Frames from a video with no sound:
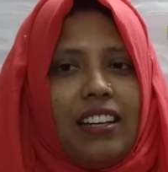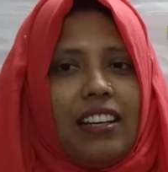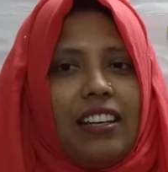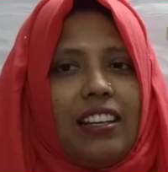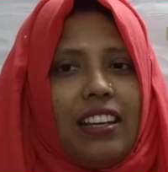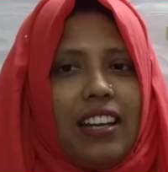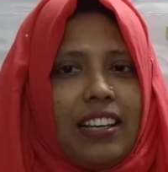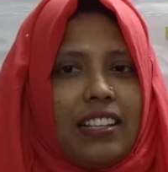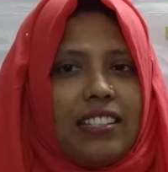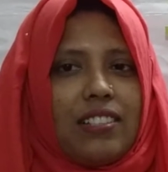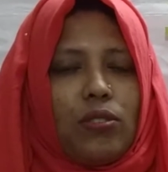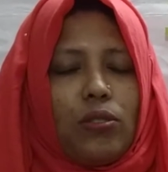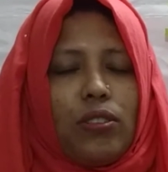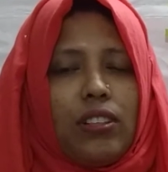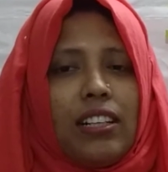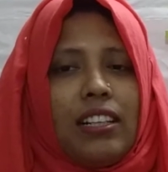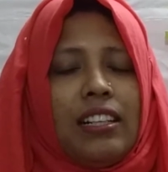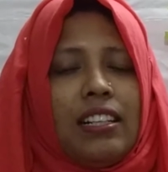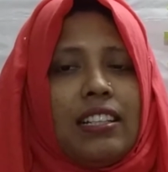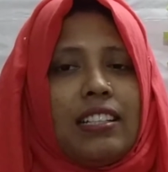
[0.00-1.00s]
Yes
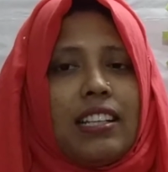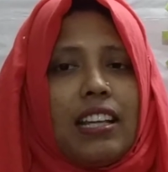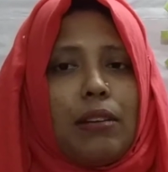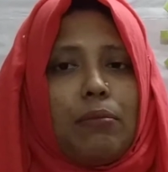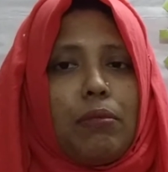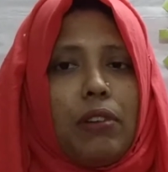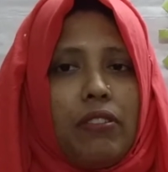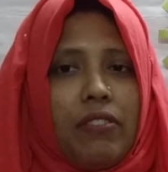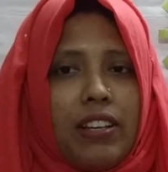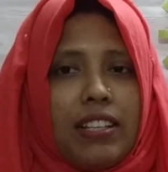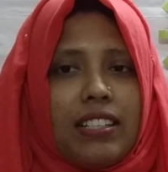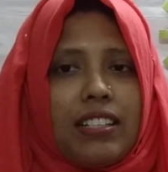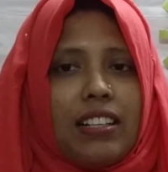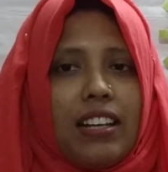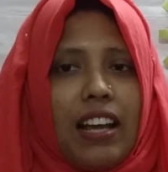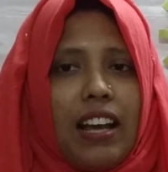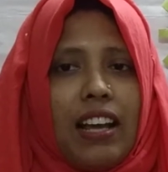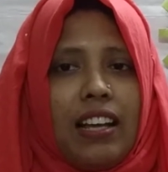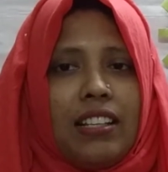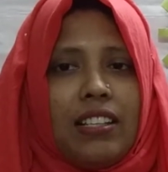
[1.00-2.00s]
students, in previous
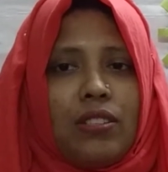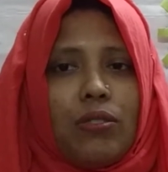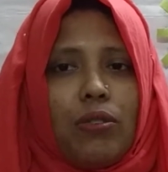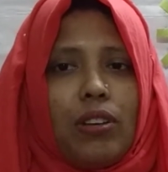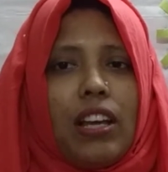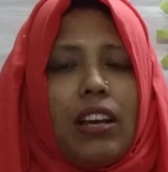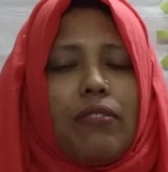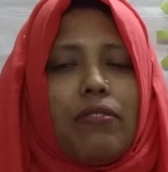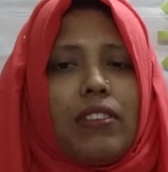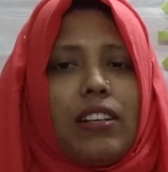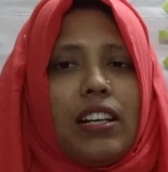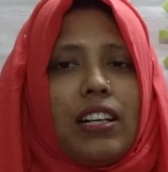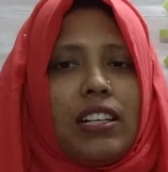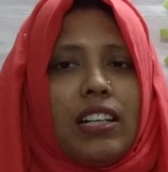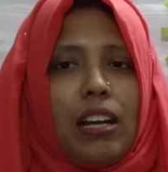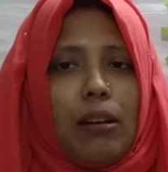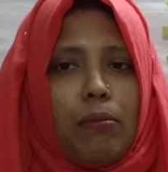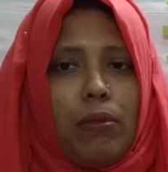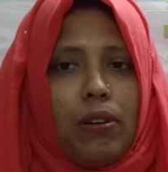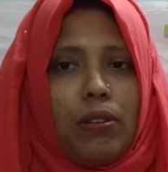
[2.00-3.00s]
class we have learned
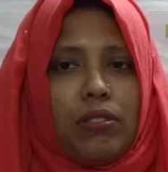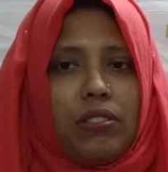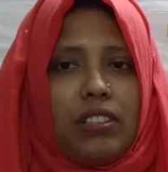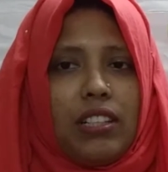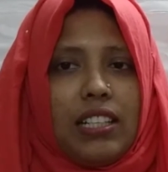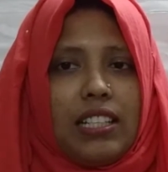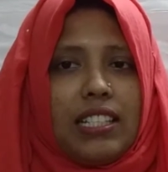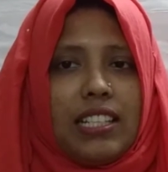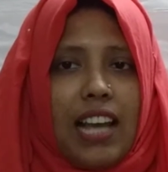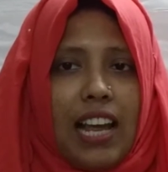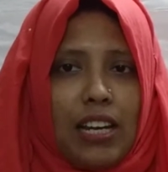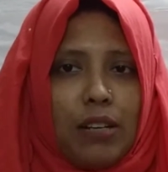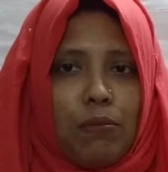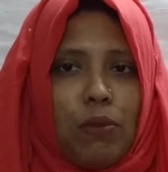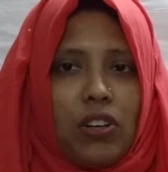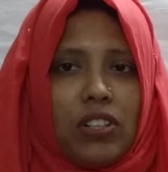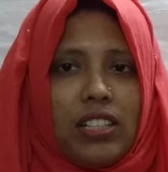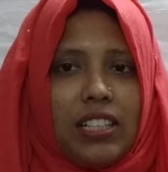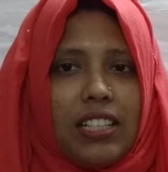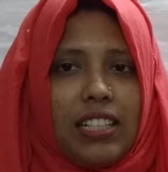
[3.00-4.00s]
about the child
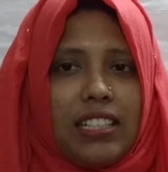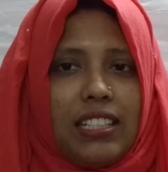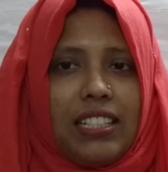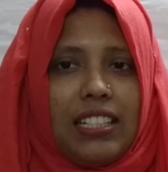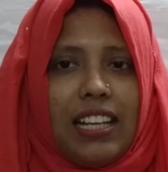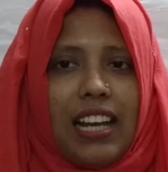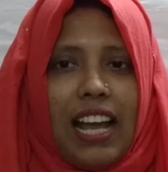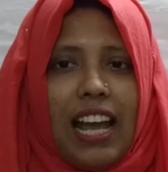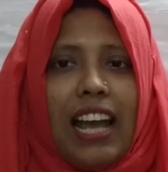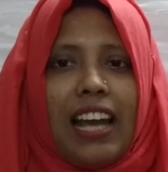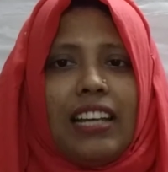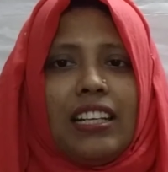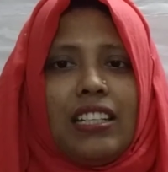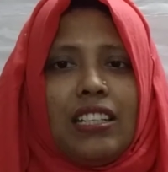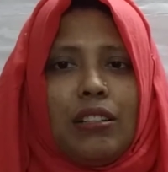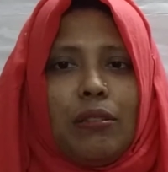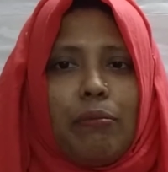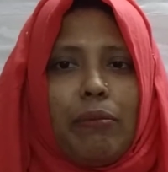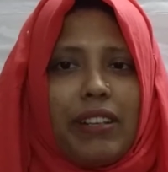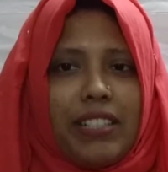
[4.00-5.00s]
mortality and
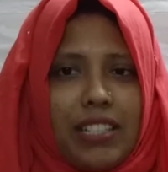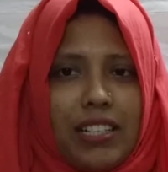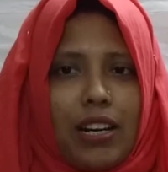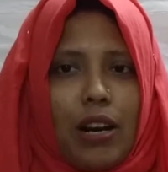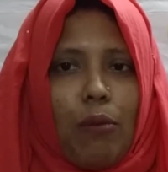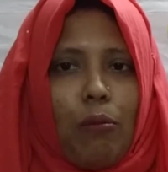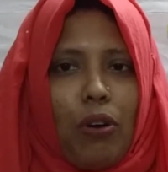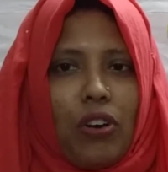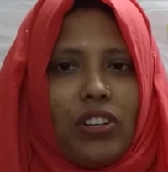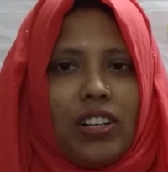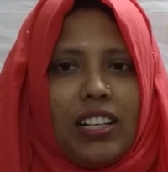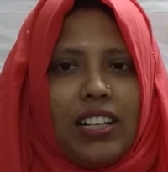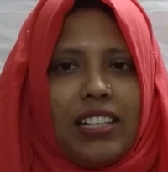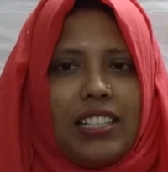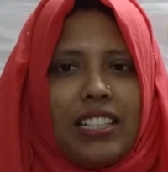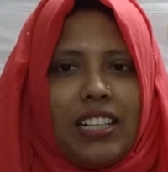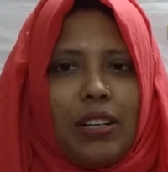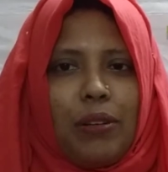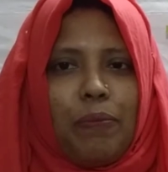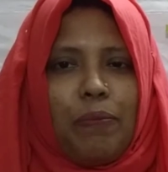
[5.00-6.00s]
maternal
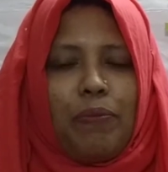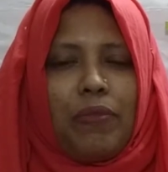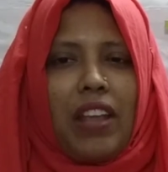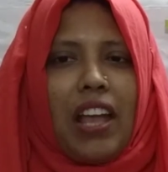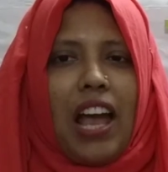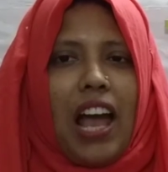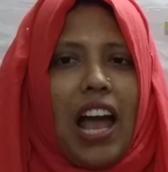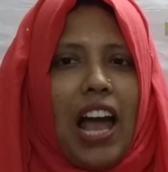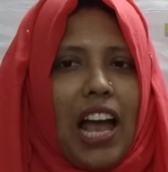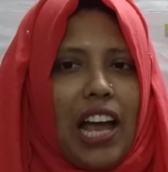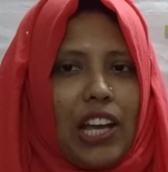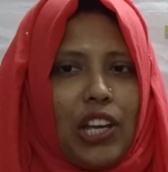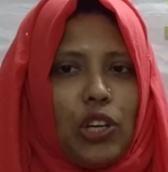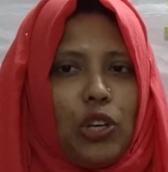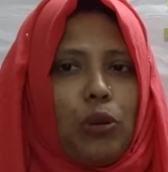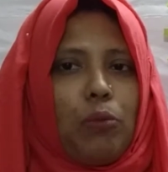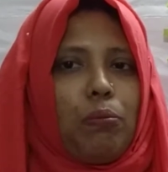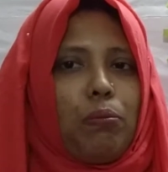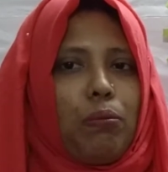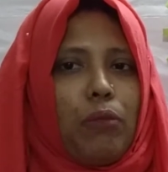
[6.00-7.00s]
mortality.
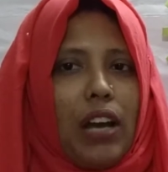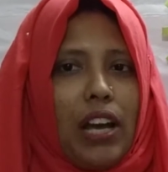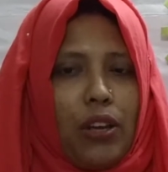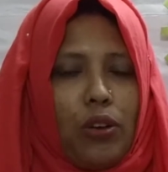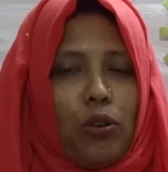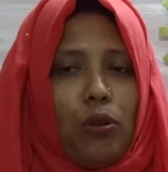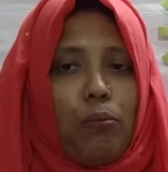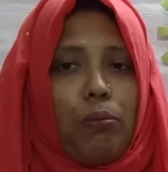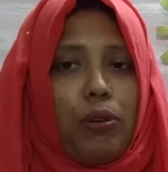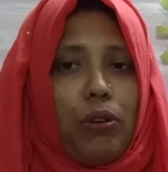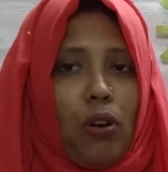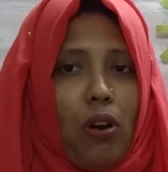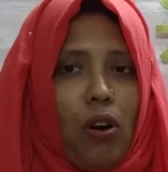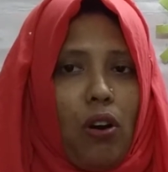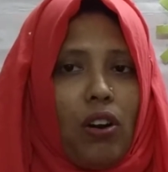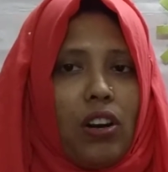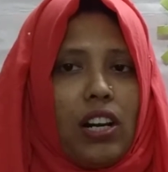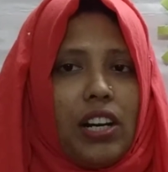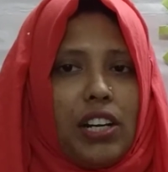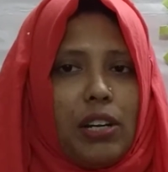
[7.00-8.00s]
I hope you
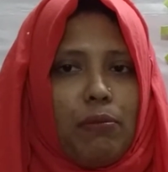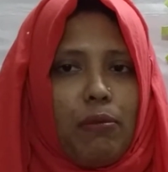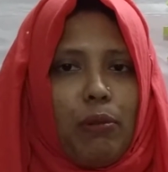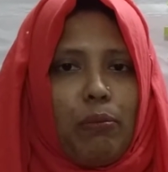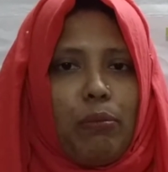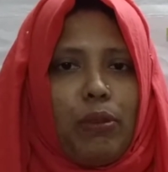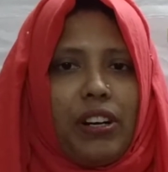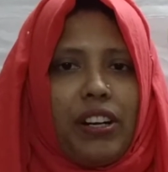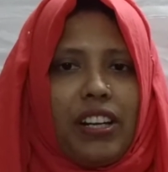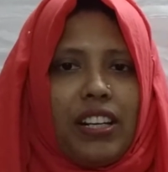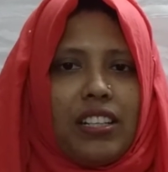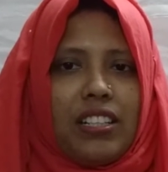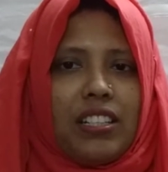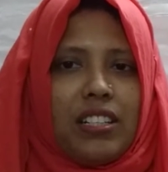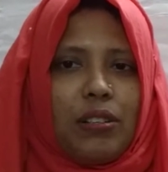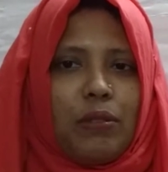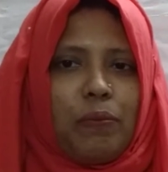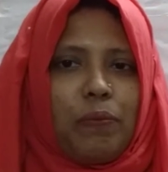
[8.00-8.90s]
all remember it.